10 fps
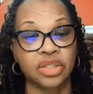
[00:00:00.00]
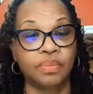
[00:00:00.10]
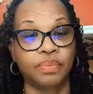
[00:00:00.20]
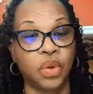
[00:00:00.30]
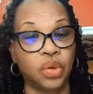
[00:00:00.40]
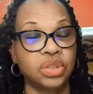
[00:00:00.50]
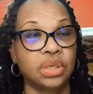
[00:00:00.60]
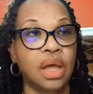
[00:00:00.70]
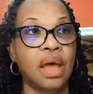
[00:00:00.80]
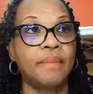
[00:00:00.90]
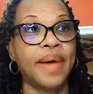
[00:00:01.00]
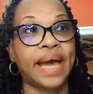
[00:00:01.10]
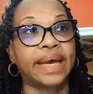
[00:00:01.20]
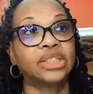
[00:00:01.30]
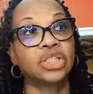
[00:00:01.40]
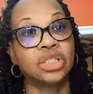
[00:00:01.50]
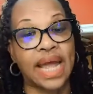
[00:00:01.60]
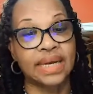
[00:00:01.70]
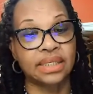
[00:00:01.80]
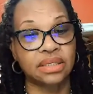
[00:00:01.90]
So most package
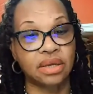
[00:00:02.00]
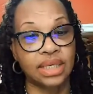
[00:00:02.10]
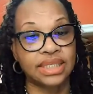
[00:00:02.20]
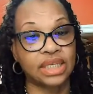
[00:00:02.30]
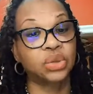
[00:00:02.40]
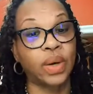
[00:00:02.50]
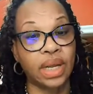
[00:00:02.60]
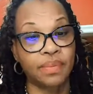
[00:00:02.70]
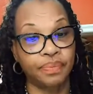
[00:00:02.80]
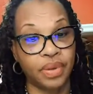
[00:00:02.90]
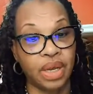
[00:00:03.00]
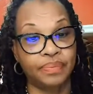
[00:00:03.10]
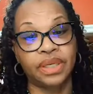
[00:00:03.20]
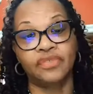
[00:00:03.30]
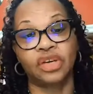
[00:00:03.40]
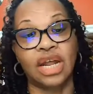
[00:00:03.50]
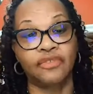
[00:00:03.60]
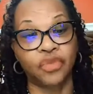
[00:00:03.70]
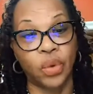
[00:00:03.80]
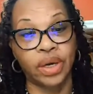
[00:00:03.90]
that starts at 20 people, and if you can
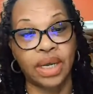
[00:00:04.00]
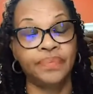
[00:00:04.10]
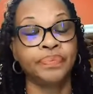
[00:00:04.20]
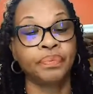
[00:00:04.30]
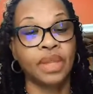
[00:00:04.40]
have 40,